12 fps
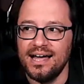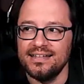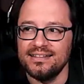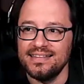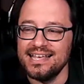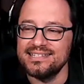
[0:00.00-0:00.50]

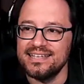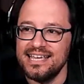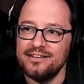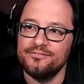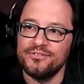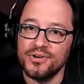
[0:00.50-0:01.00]
less
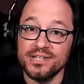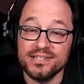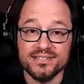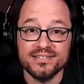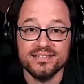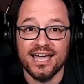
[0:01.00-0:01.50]

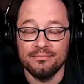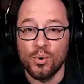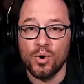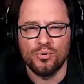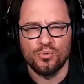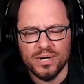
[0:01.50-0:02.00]
inference and
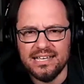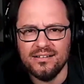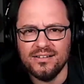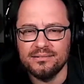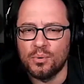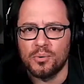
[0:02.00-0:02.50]
more
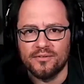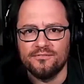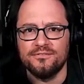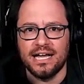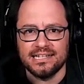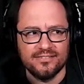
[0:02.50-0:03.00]
real and more
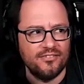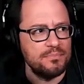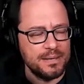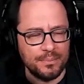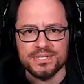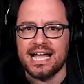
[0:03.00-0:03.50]
reflective of
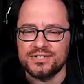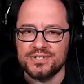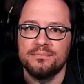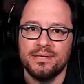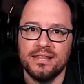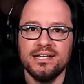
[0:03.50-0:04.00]
people's
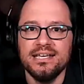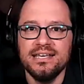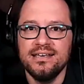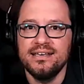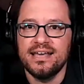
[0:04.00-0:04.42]
actually ability.